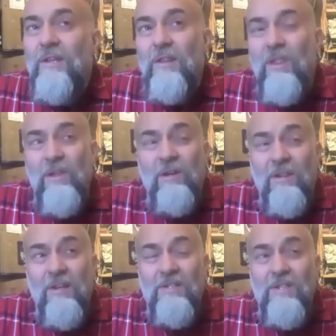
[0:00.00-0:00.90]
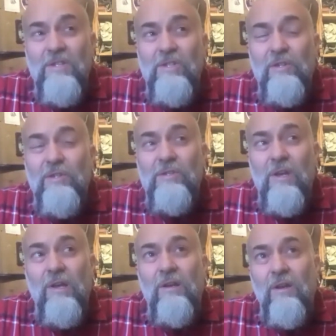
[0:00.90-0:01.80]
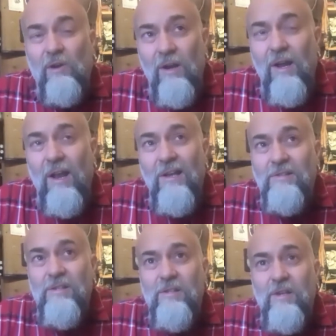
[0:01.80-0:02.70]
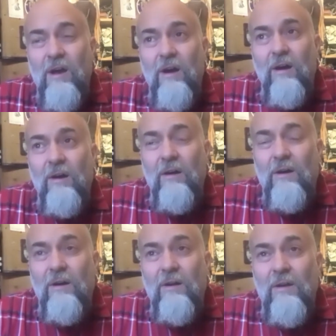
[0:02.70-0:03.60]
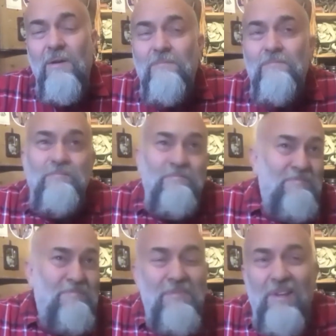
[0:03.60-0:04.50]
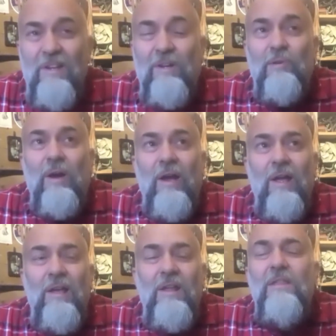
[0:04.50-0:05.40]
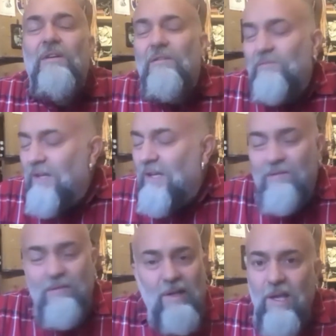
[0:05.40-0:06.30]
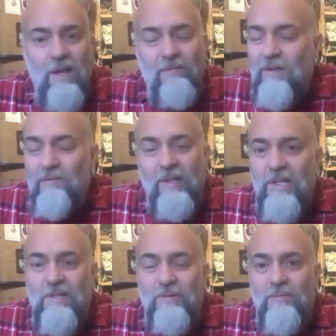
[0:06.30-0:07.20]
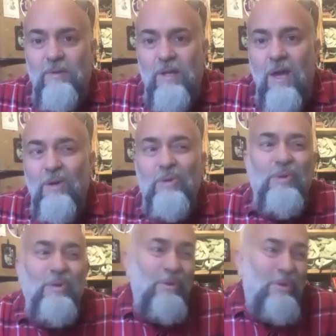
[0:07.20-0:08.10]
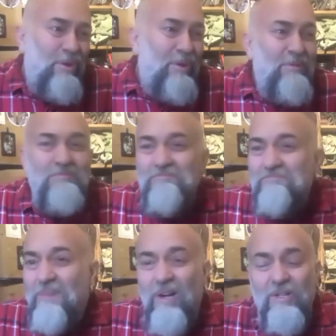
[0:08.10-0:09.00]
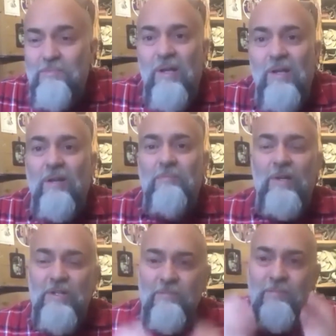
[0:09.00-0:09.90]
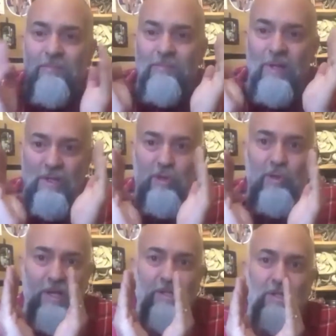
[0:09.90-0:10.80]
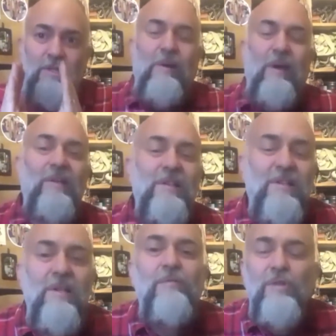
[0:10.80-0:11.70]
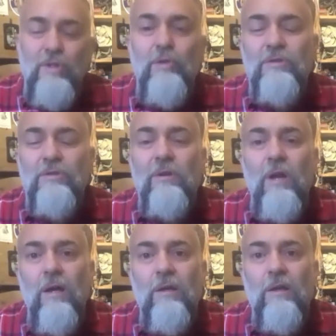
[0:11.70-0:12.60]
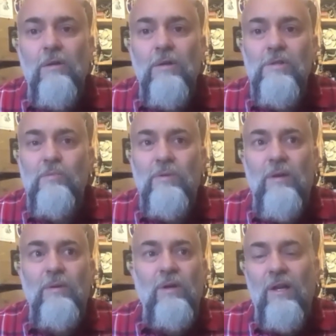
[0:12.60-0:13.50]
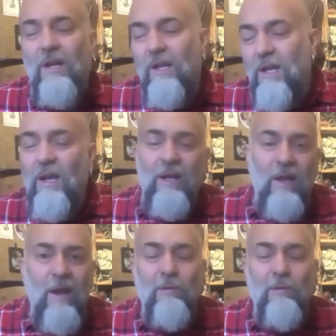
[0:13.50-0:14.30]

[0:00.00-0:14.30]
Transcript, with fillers: the third thing is that students in online classes are, you know, either really keen, really desperate to be there, or much that short attention span is even shorter online, you know, because they will kind of click in, click out,